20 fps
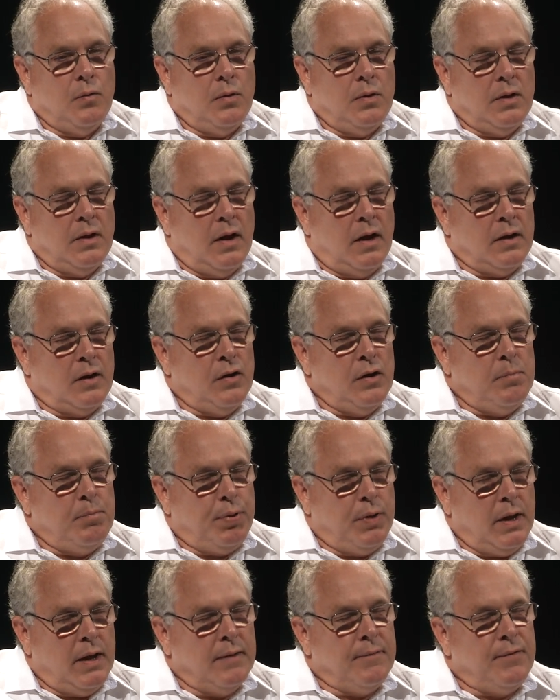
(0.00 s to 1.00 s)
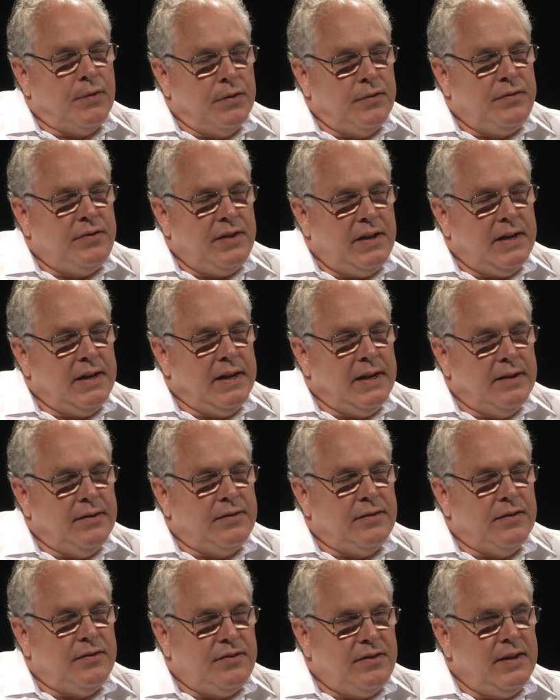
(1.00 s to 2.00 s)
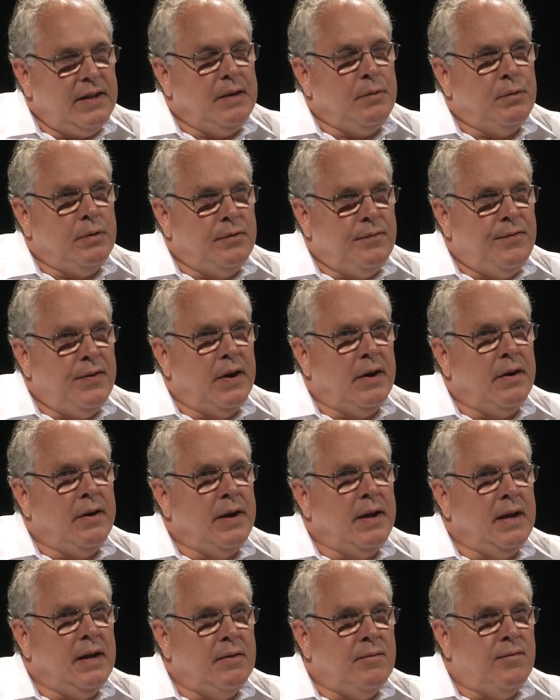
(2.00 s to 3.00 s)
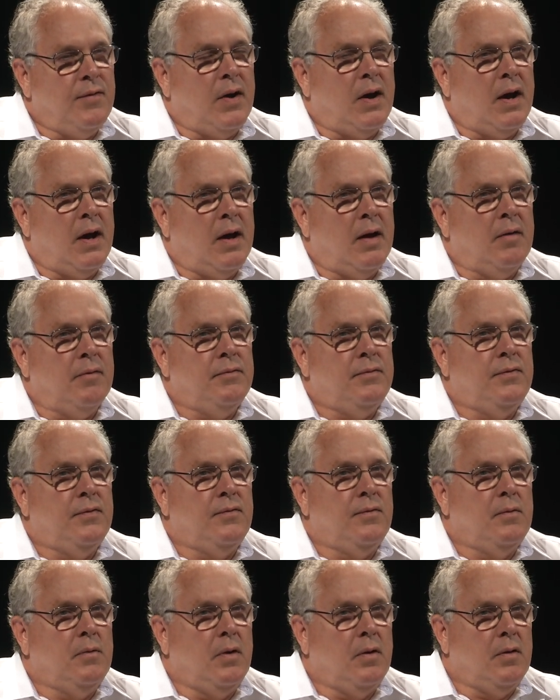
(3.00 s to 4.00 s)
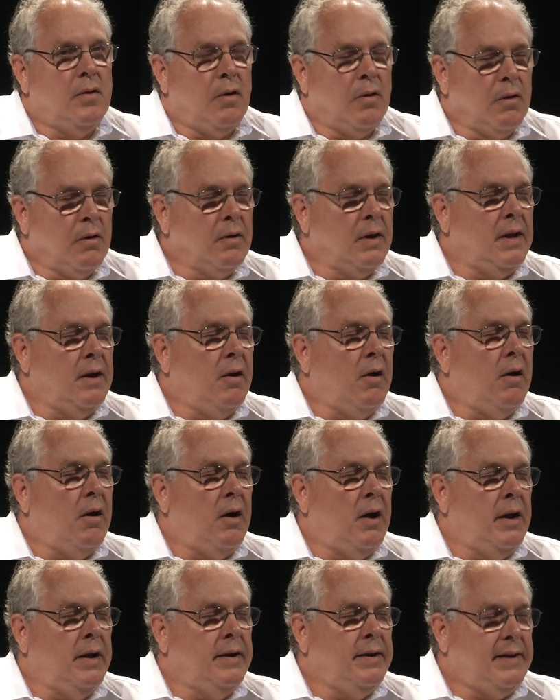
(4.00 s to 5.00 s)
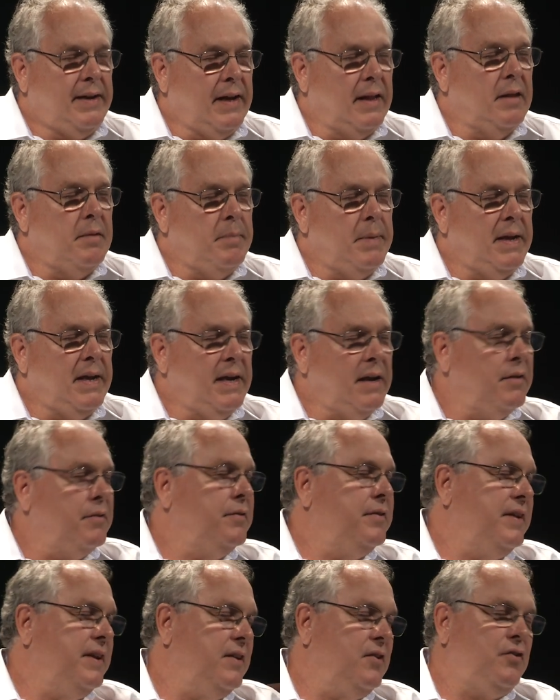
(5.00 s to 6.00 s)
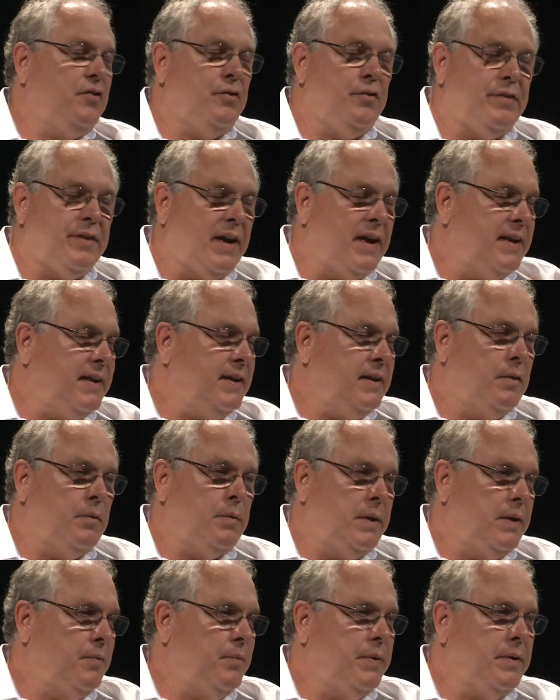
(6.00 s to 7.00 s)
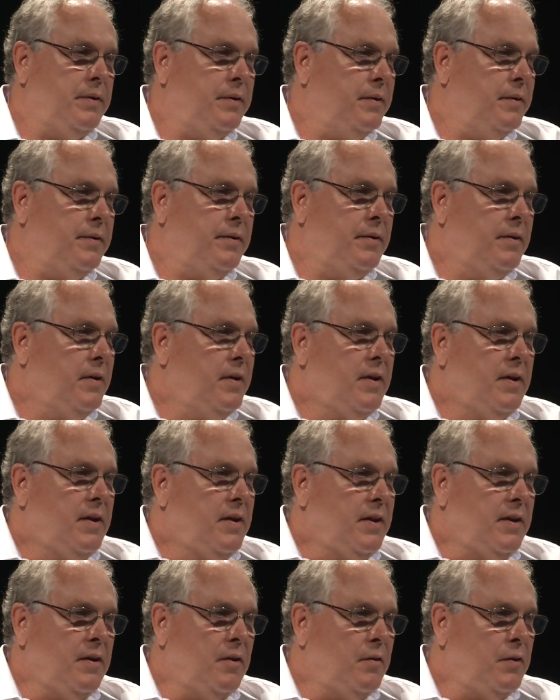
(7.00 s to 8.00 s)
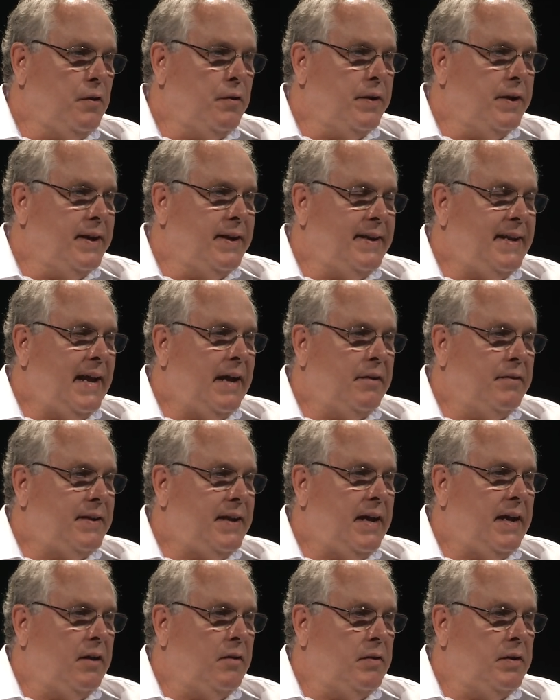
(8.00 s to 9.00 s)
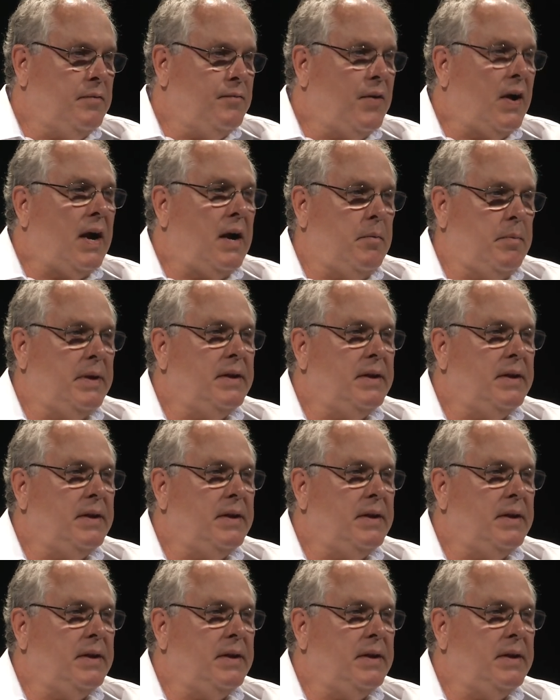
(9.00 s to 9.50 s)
a good plug for the city is the city was very involved early on, telling me, here's the issues you got to deal with when you're in a downtown environment.